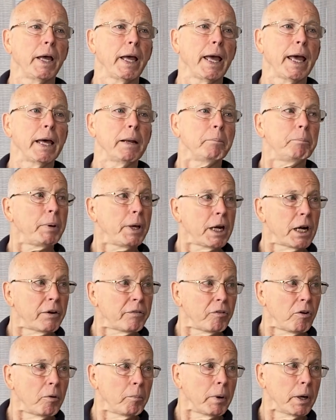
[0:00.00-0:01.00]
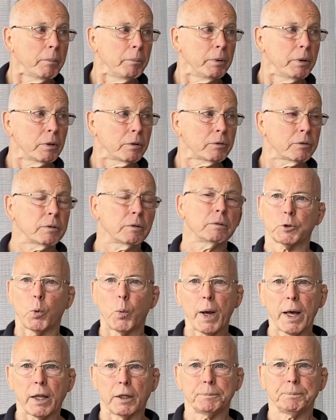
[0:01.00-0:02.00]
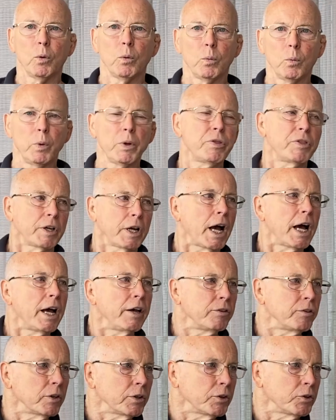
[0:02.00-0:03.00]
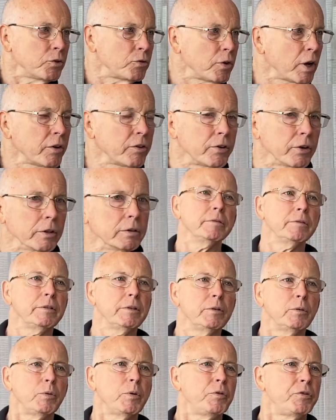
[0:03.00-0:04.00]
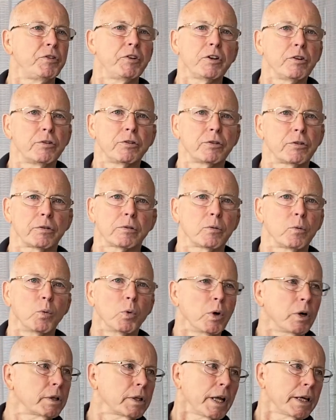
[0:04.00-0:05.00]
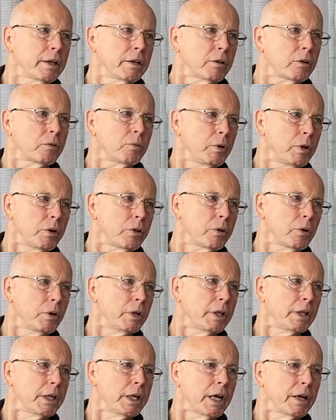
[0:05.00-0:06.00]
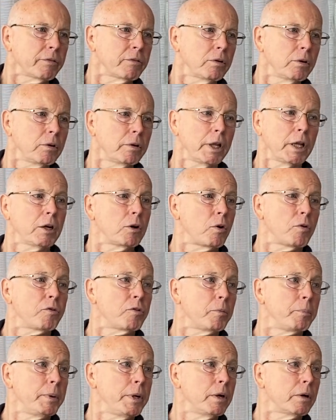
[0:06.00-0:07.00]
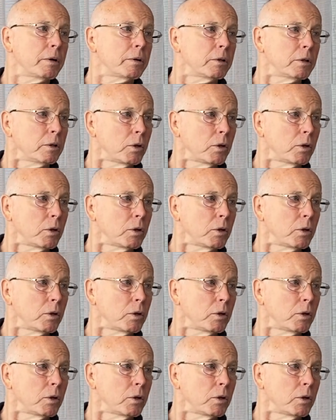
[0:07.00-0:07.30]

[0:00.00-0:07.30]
and paid off all my bills. Well, with the guys in construction, they finish work like at 3:30 in the afternoon. They go for a beer at the